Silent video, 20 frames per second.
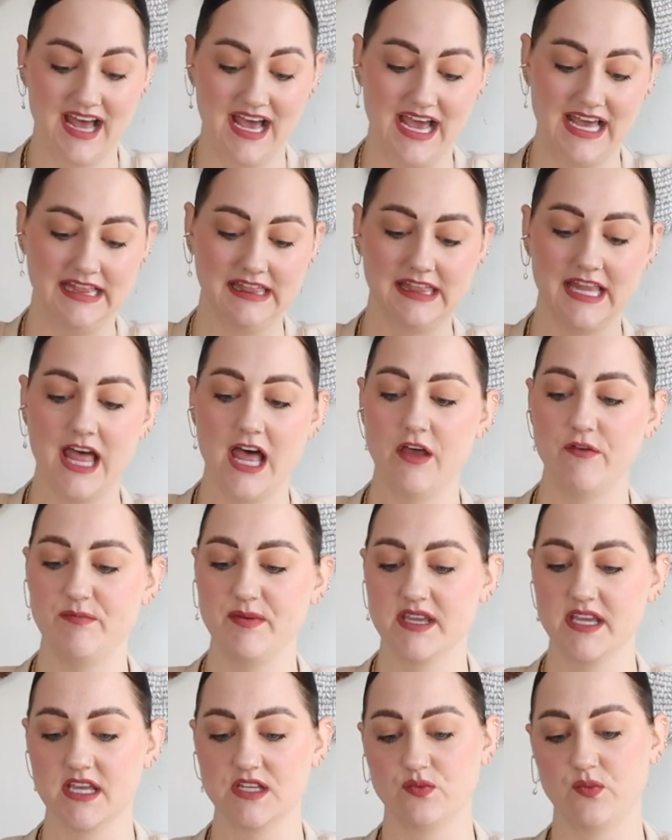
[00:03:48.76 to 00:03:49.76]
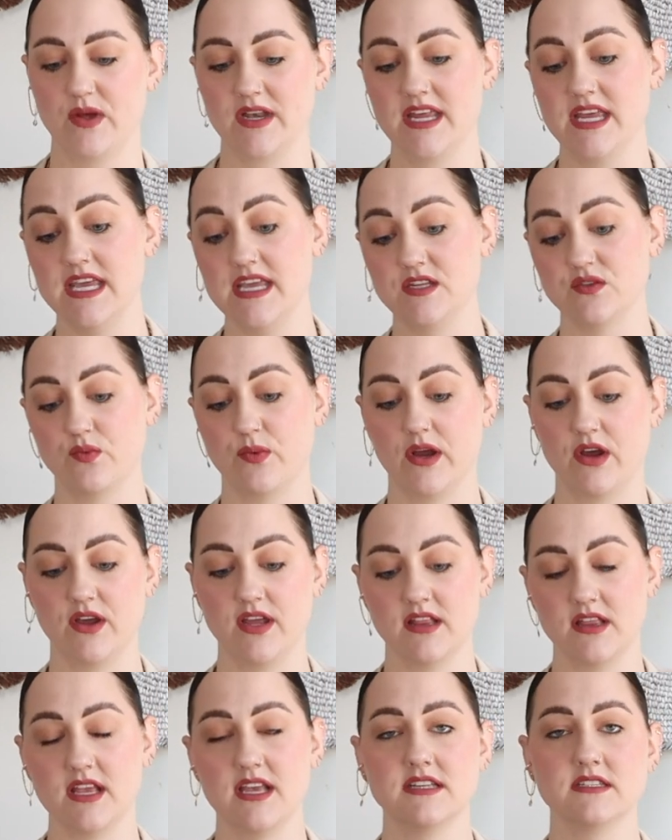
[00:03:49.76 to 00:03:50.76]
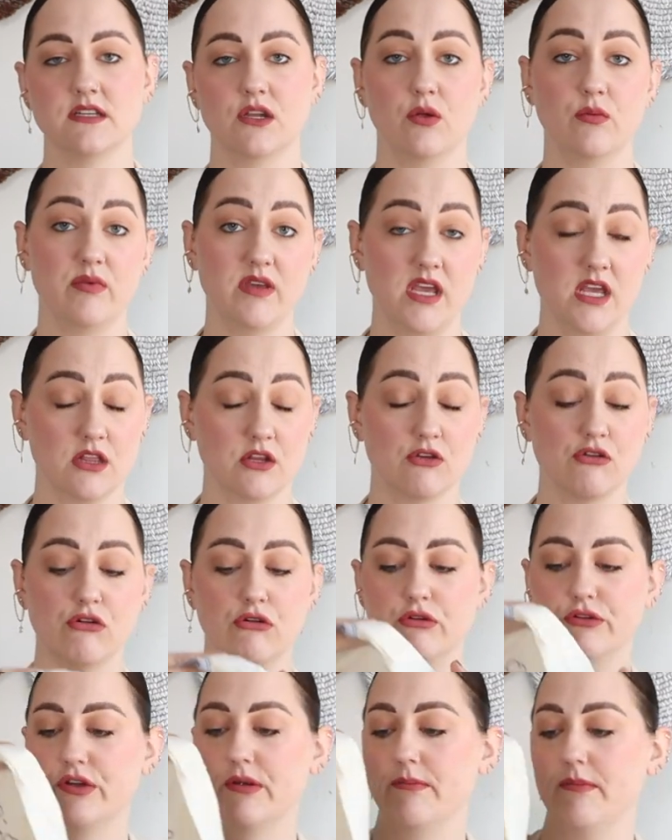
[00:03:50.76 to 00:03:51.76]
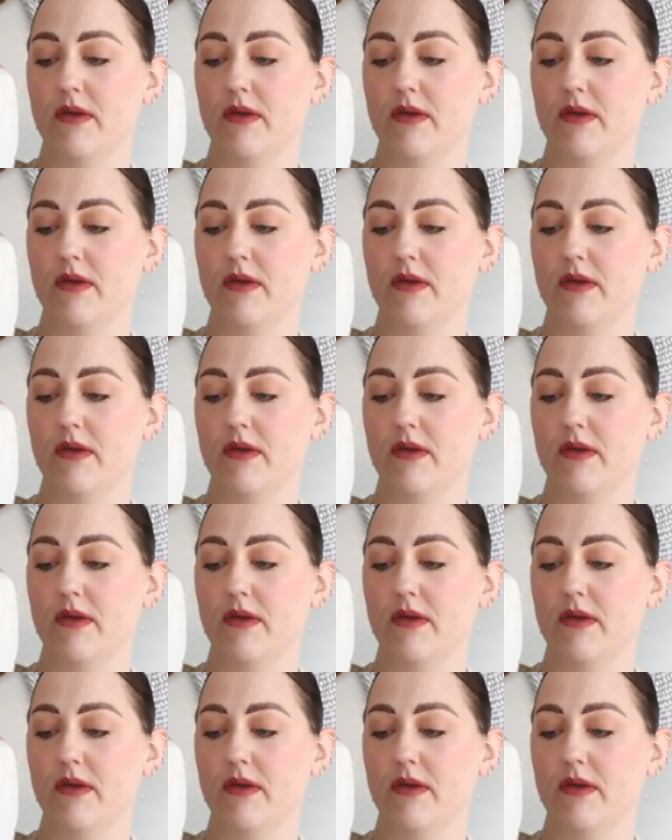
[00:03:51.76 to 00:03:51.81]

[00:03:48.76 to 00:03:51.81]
I love because when he's wearing this, it'll be in the colder